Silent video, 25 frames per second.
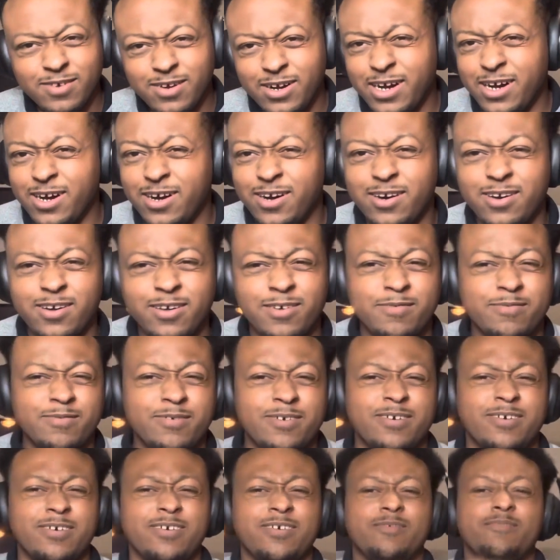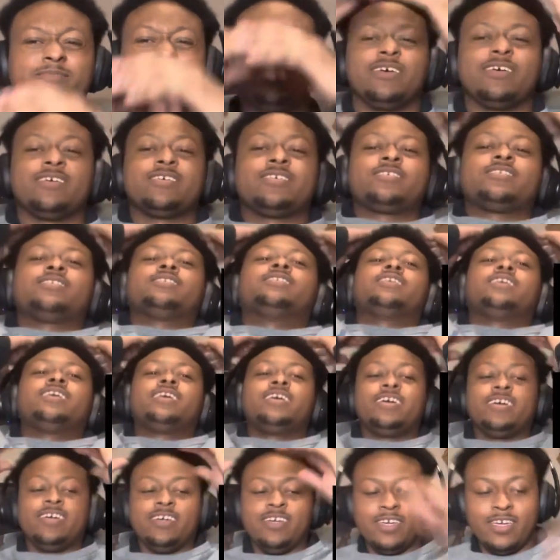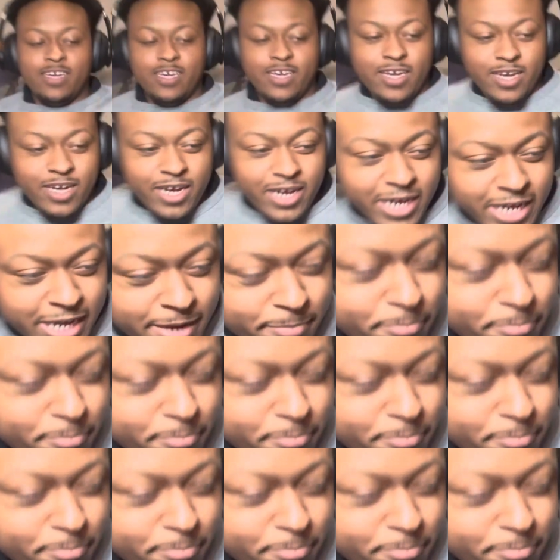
look. Oh my God. Hey,